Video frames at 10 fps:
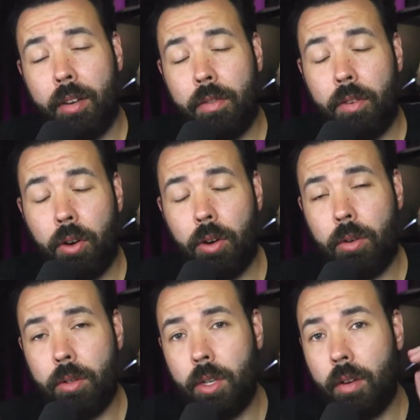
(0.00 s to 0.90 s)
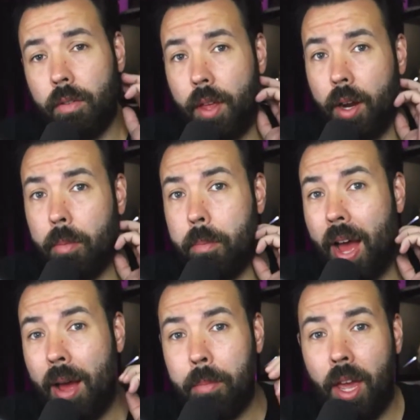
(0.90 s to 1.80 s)
photos of their
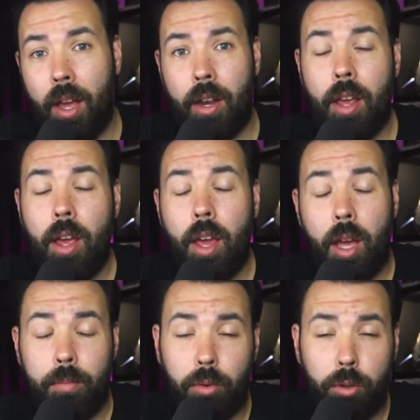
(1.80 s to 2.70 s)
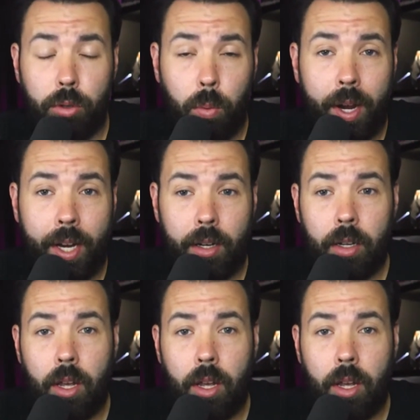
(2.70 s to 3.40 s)
Batman and Bruce Wayne.